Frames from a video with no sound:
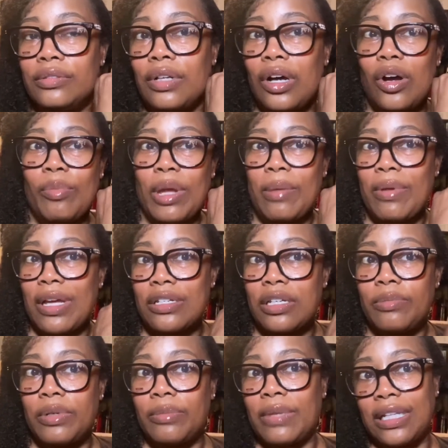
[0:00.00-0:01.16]
Oh, maybe I should have
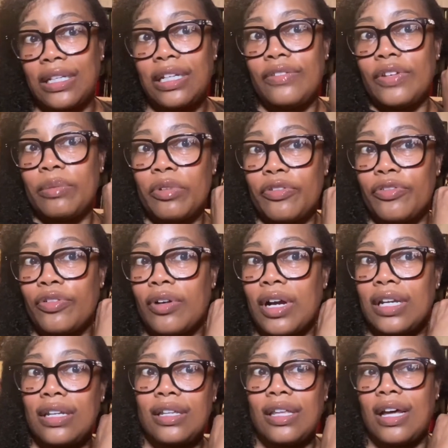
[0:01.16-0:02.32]
put my leave-in before I
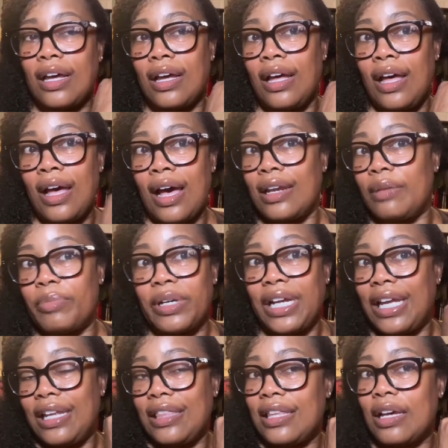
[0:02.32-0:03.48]
did that. I didn't put
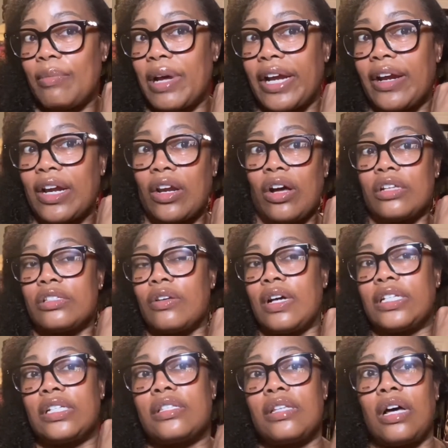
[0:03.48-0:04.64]
anything in my hair at all. So I
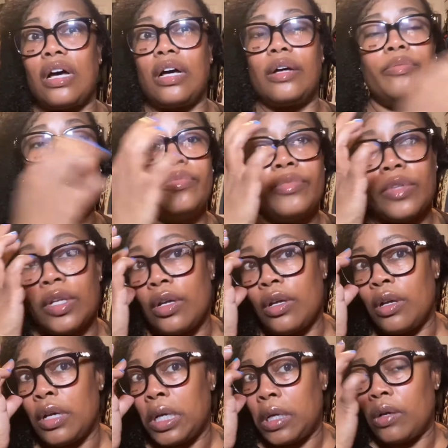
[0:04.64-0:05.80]
just
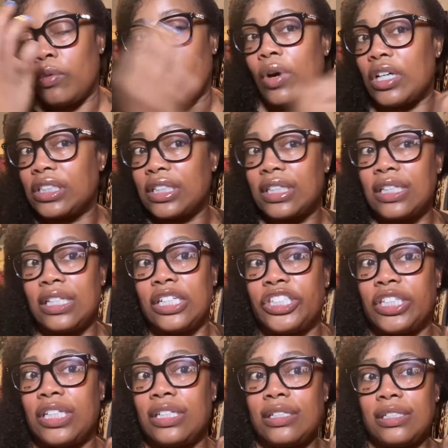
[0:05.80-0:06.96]
washed and
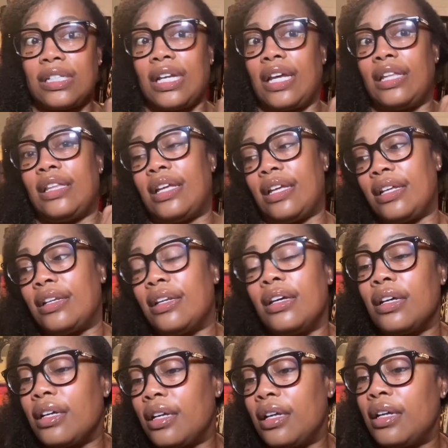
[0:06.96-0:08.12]
conditioned and then
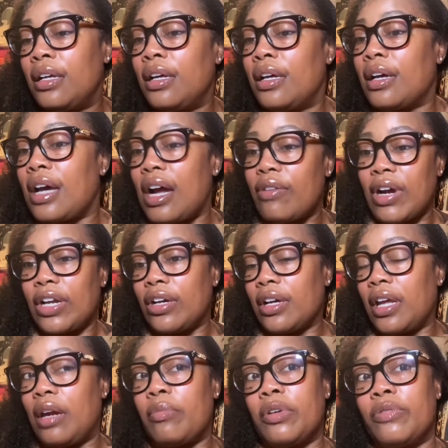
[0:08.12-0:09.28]
got right on
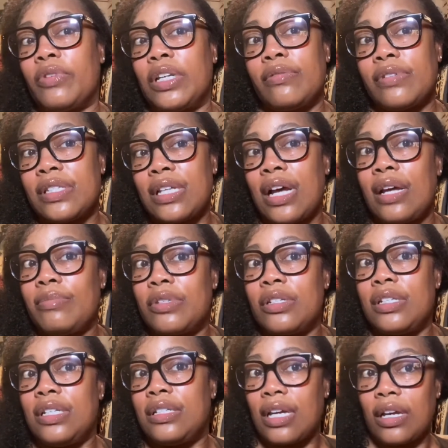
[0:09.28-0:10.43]
camera when it was time to
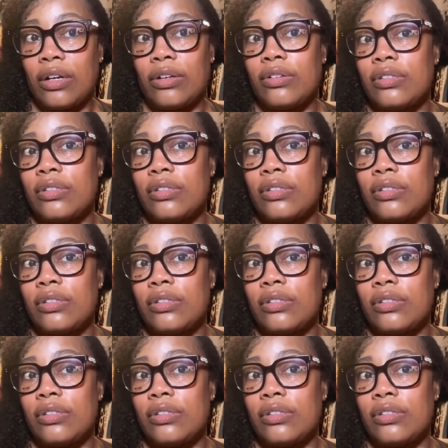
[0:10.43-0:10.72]
detangle.